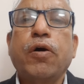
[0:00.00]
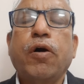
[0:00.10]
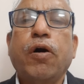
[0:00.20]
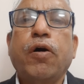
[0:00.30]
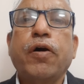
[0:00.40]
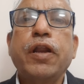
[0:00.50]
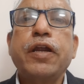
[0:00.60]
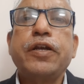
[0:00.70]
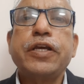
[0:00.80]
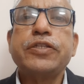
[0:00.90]

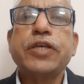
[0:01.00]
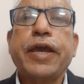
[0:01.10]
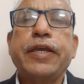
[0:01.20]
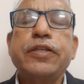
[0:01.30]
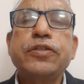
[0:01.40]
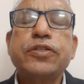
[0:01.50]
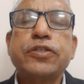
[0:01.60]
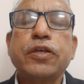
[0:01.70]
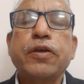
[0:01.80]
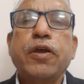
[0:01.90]
or designs